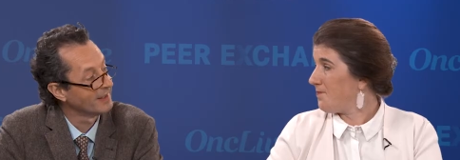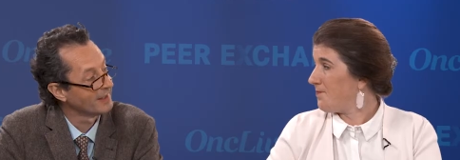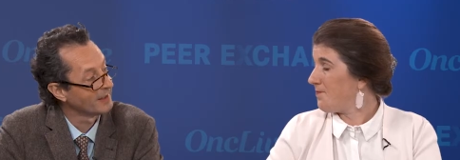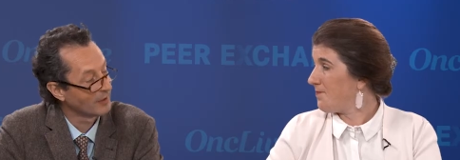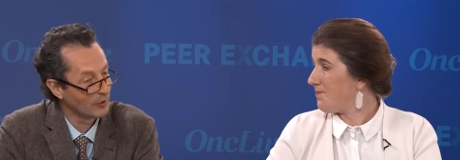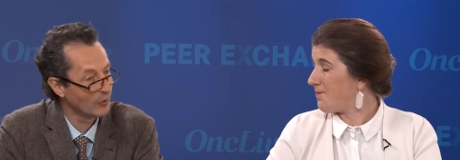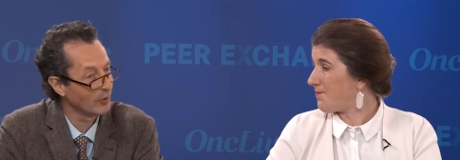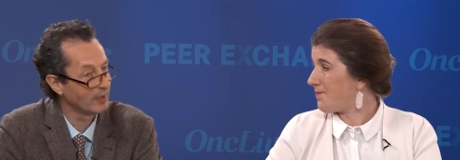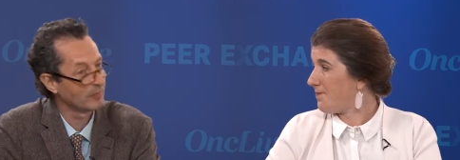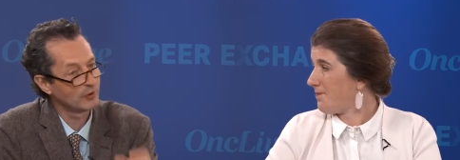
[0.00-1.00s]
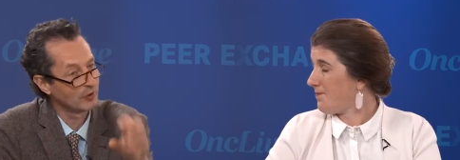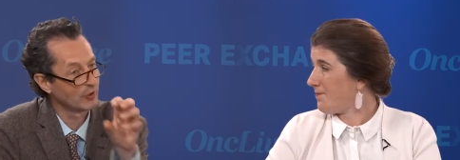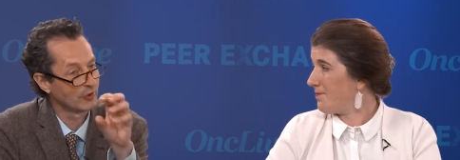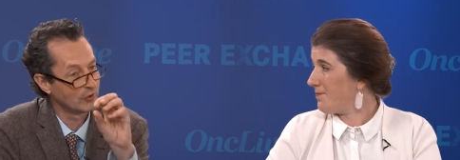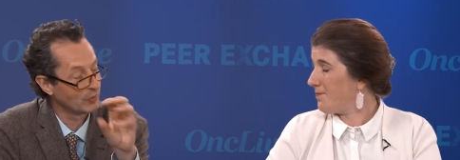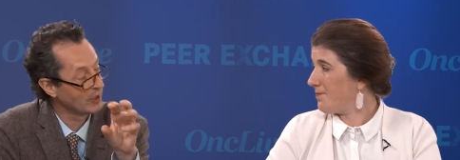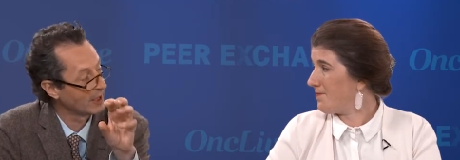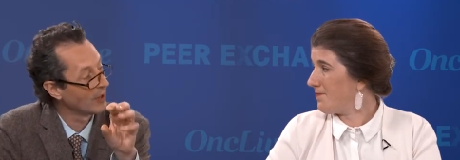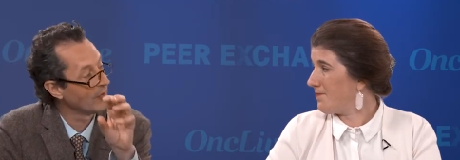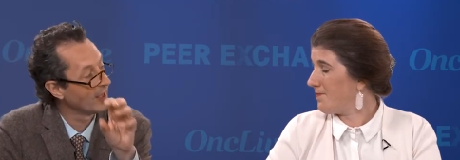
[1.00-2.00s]
Speaker 1: Uh, are you able to going to
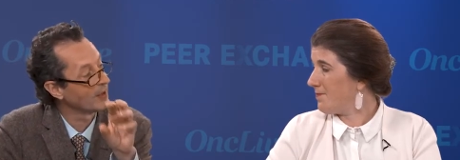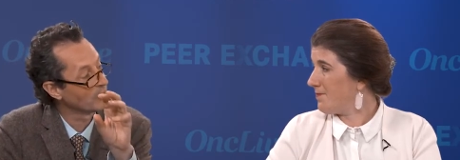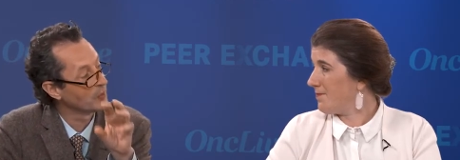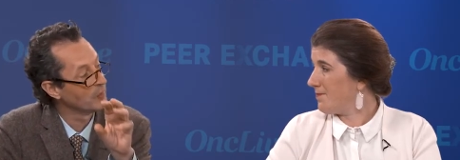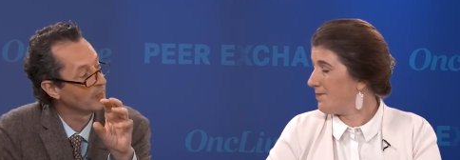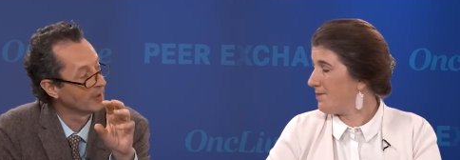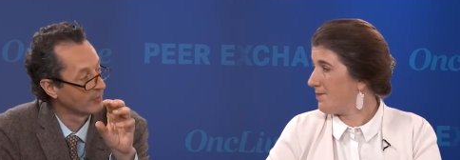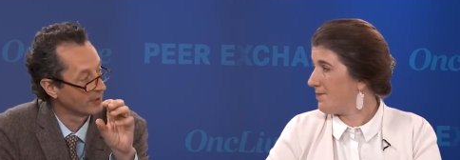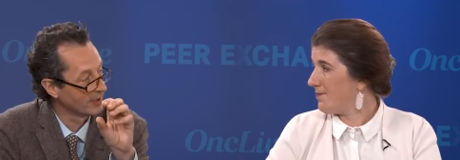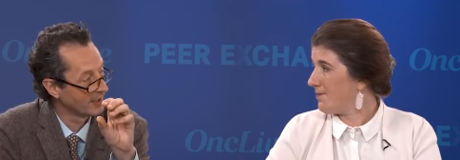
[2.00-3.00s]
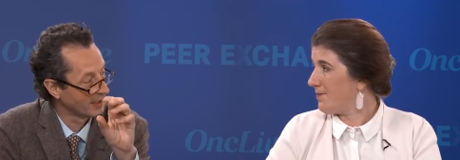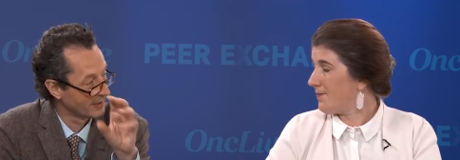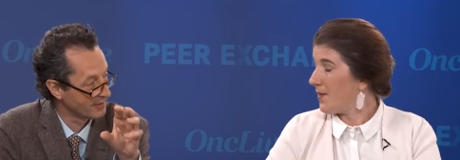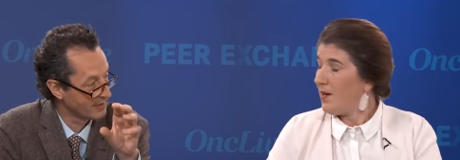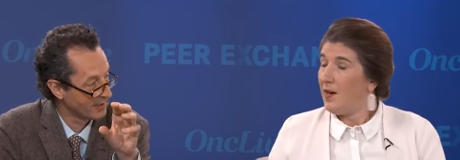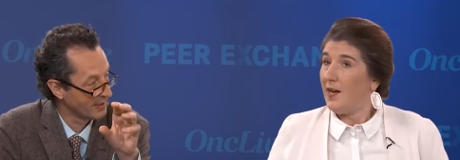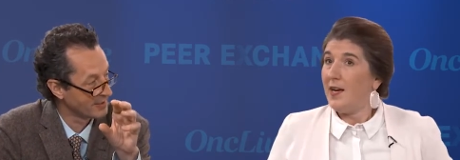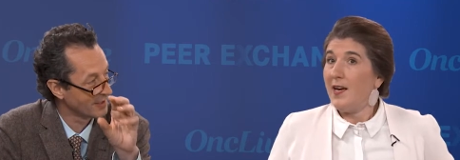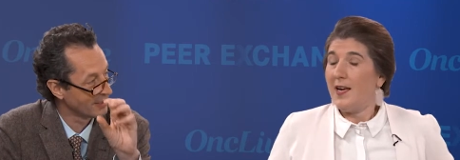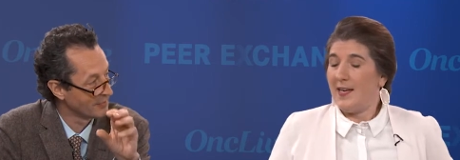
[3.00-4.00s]
tweak out that group that really has
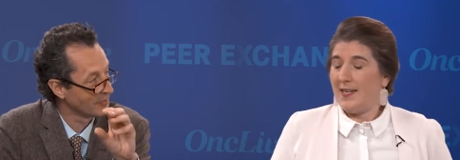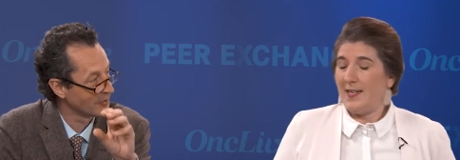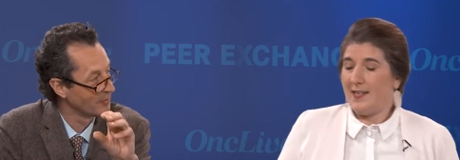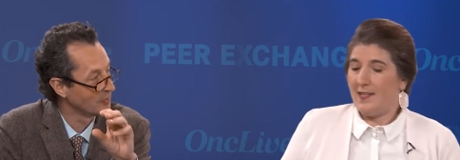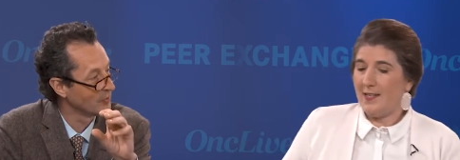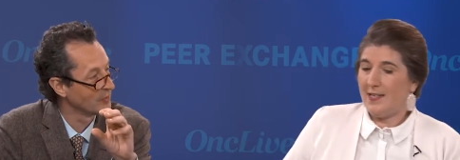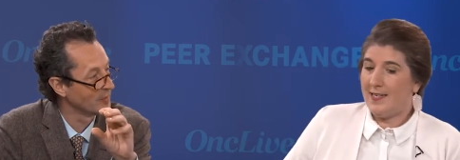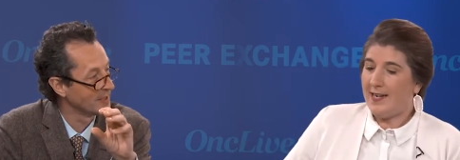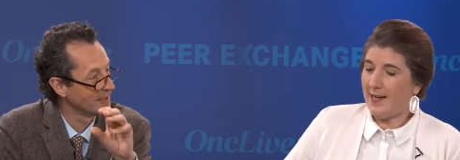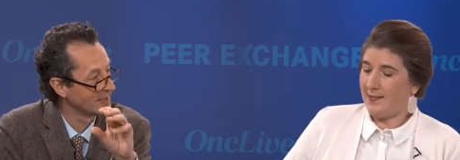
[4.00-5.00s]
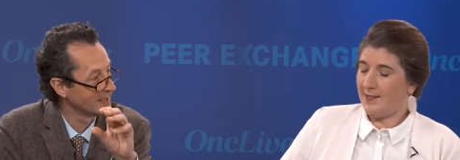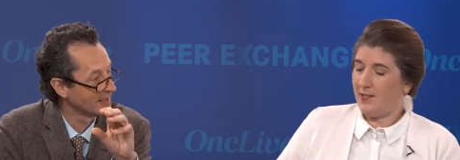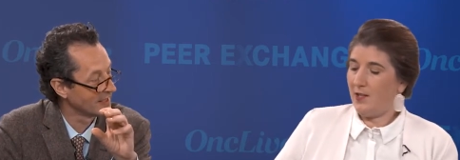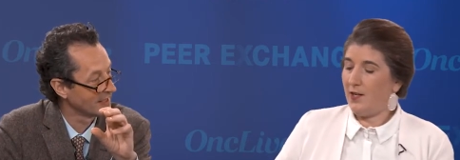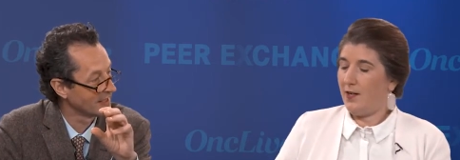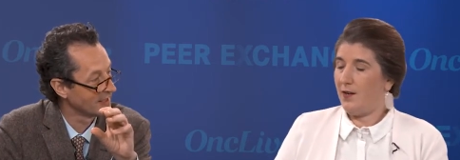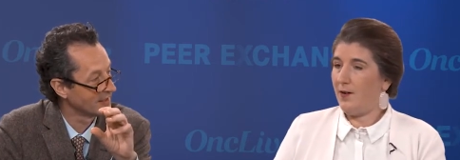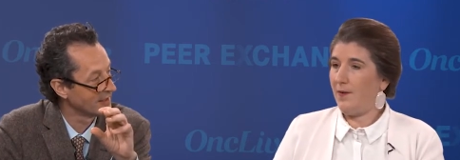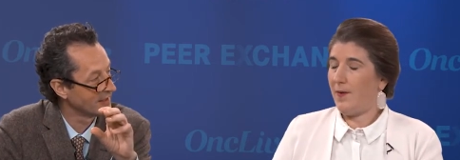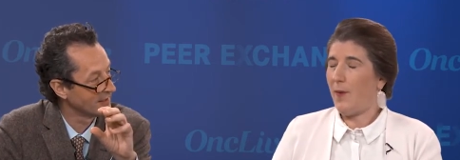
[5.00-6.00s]
a significant improvement? Yes.
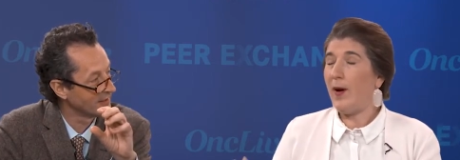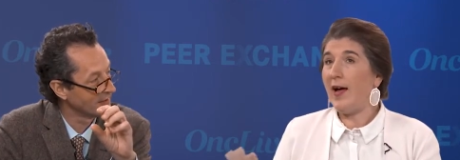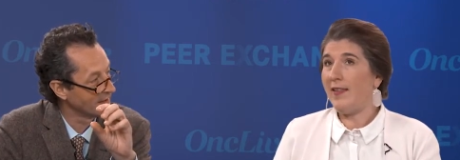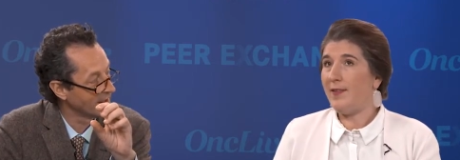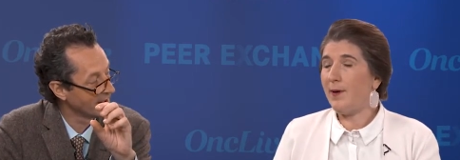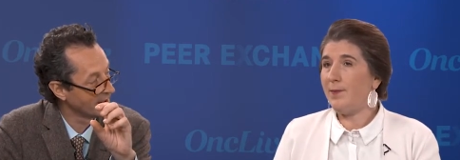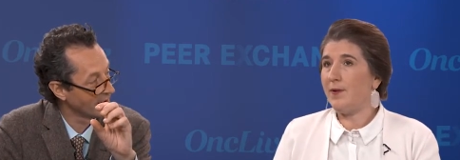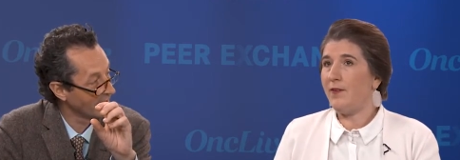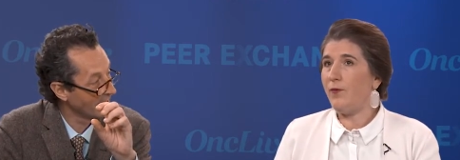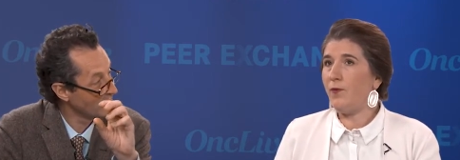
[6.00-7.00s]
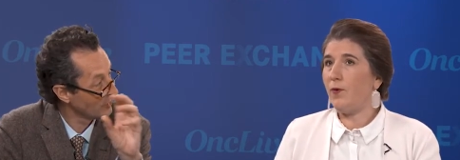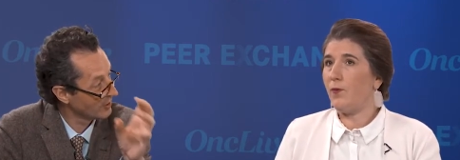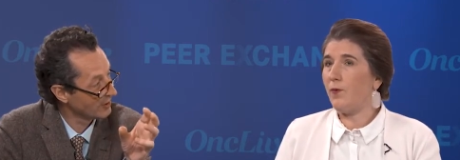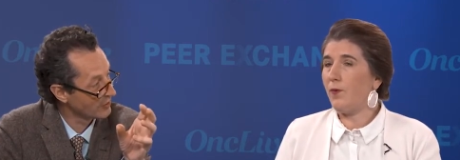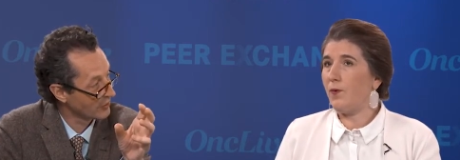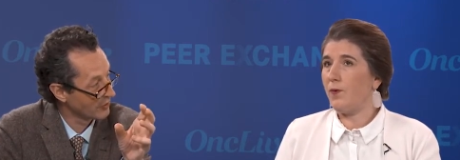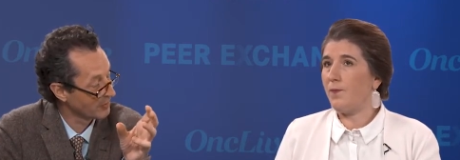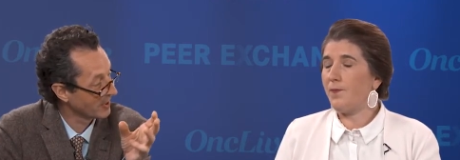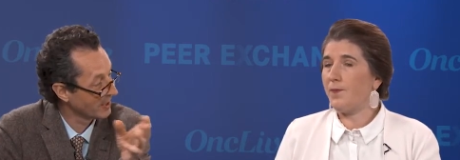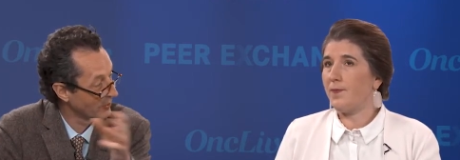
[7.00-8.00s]
Uh,
Speaker 2: well, I, I believe. And
Speaker 1: do you think it's going
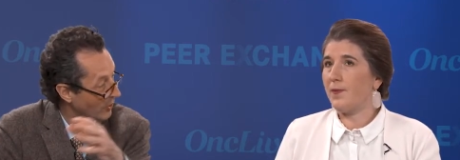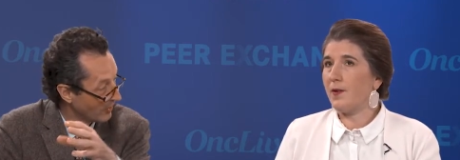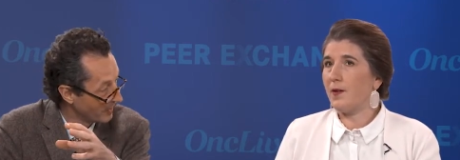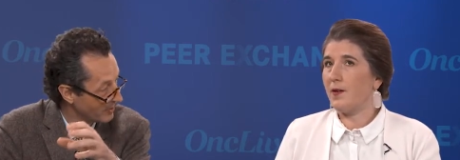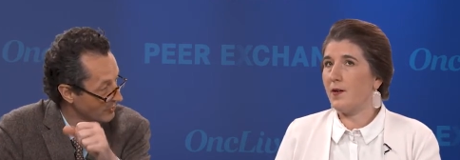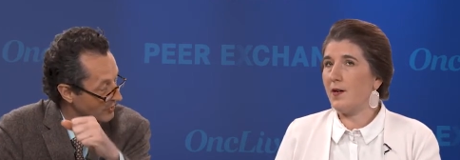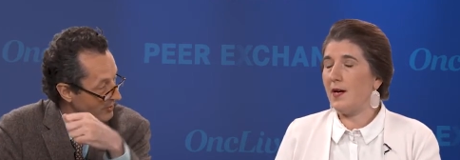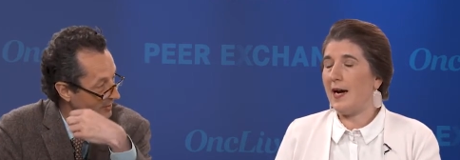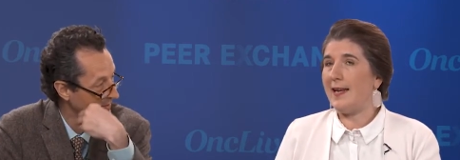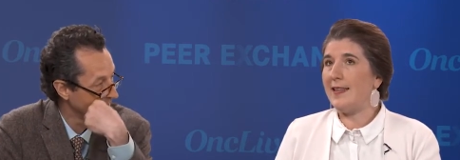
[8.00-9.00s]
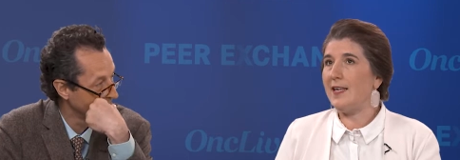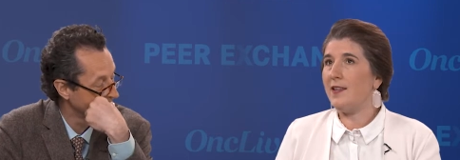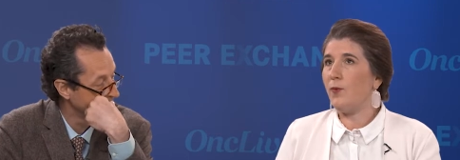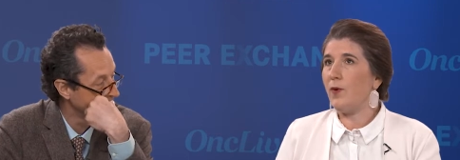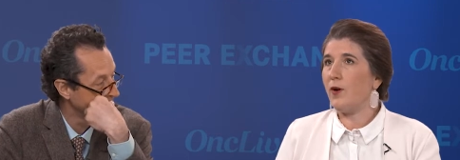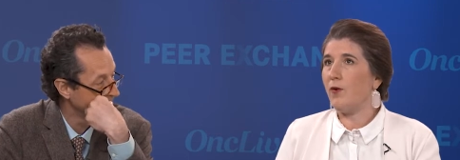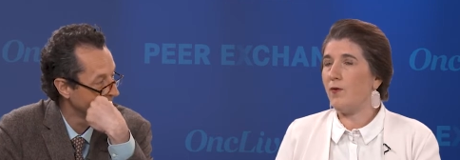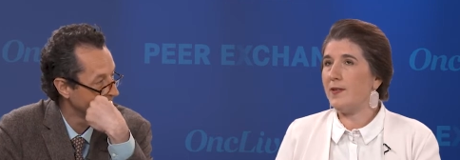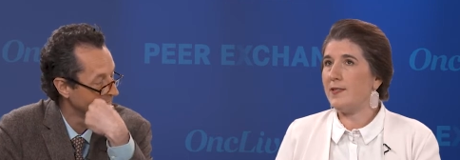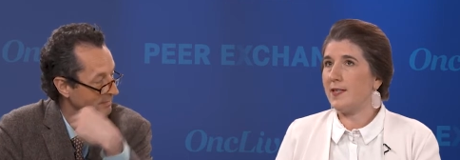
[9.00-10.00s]
to apply to all patients?
Speaker 2: I think that we are
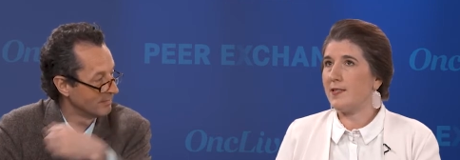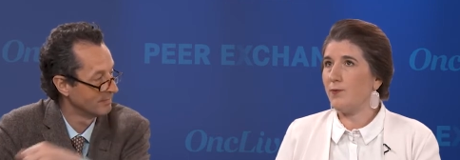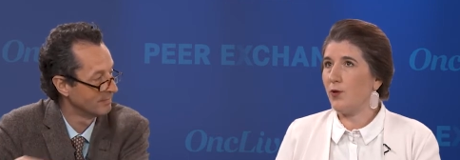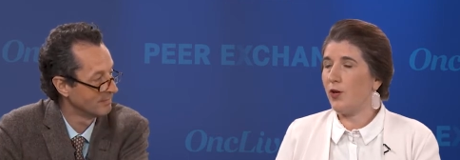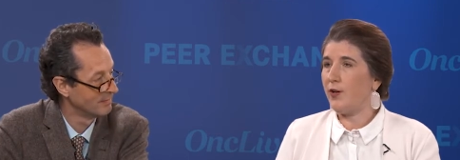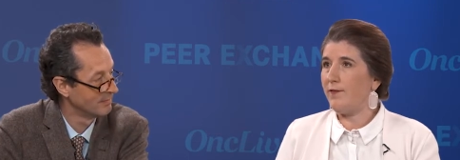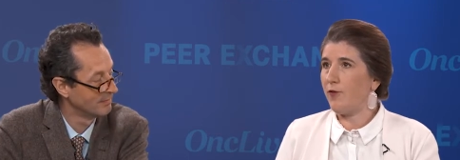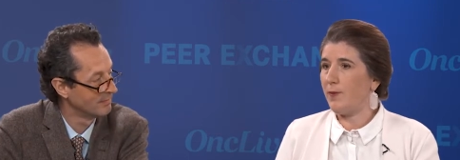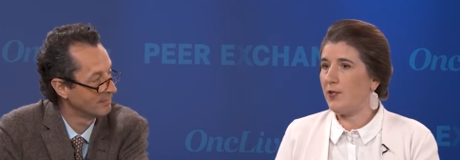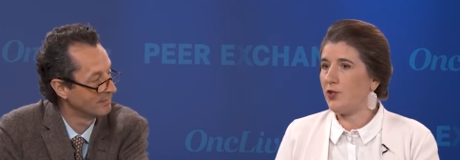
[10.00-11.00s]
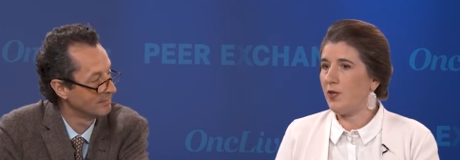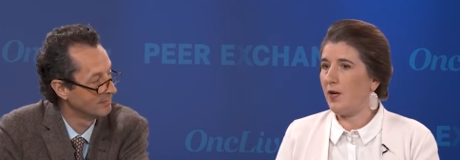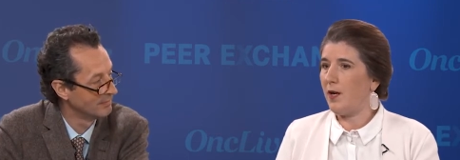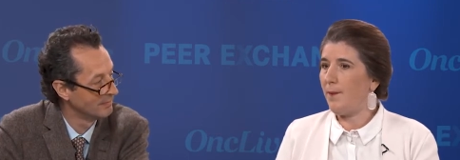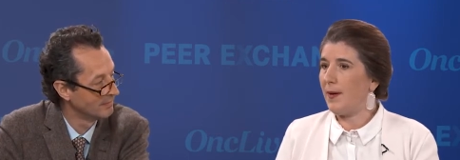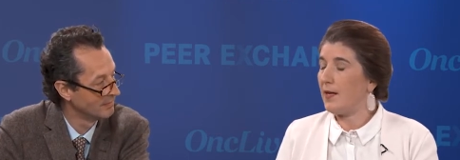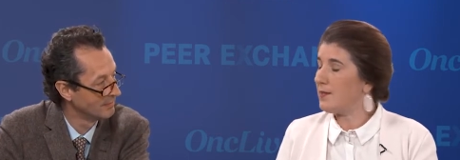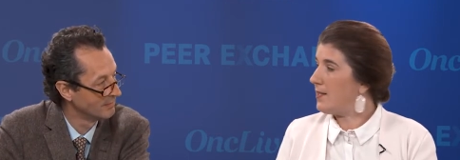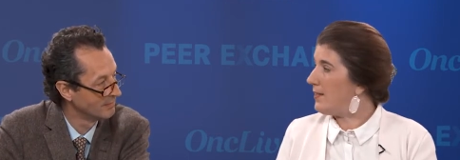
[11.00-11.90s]
going to get some really good information mm -hmm. on mm-hmm. it because the